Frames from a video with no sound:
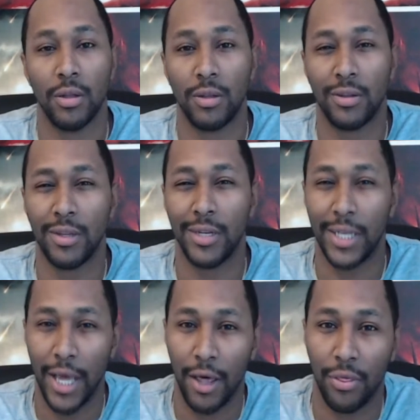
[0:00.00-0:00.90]
to
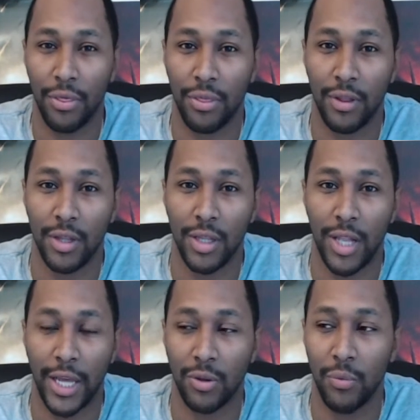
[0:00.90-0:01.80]
death.
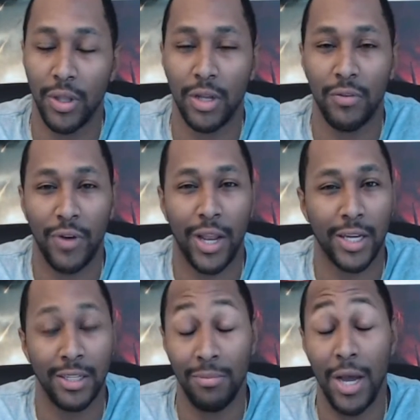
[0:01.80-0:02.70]
Like
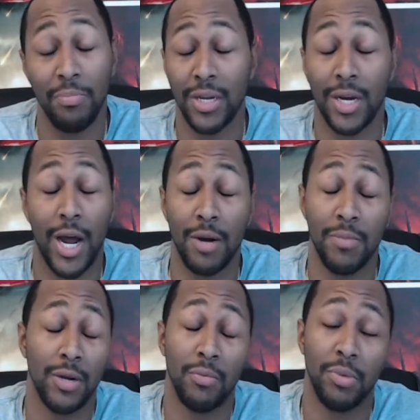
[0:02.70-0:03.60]
because in my opinion, Iron
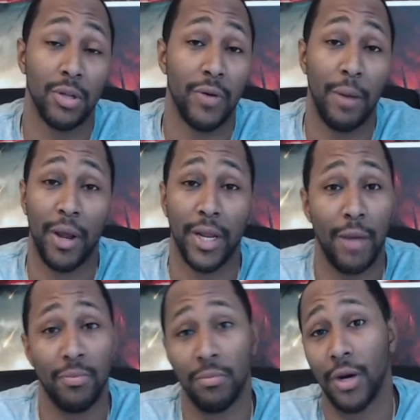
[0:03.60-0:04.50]
Man will beat the crap out of
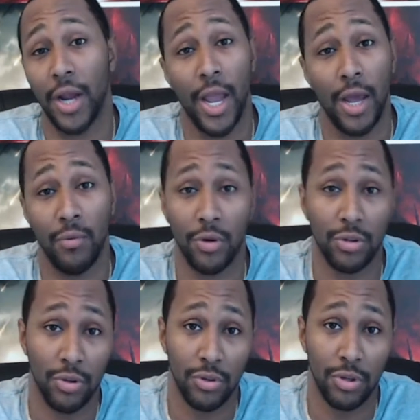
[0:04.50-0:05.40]
Captain America and Winter
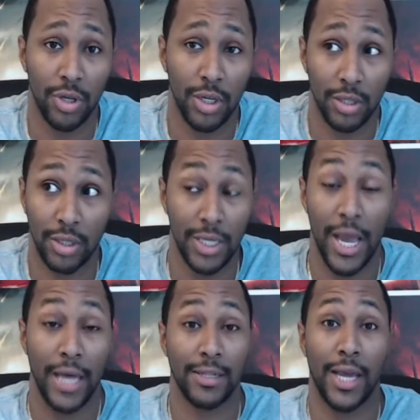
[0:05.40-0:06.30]
Soldier because he
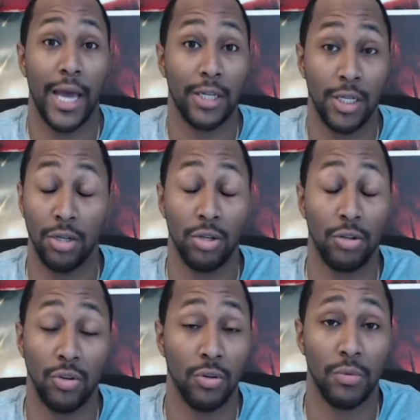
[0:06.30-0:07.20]
has the gadget. He can just
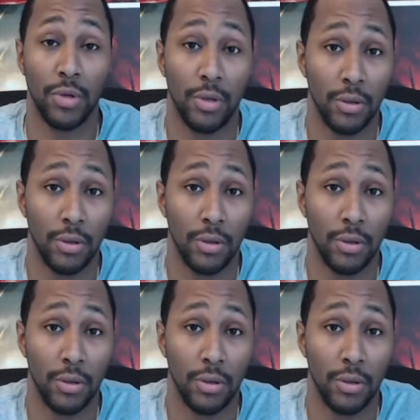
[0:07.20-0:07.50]
shoot him with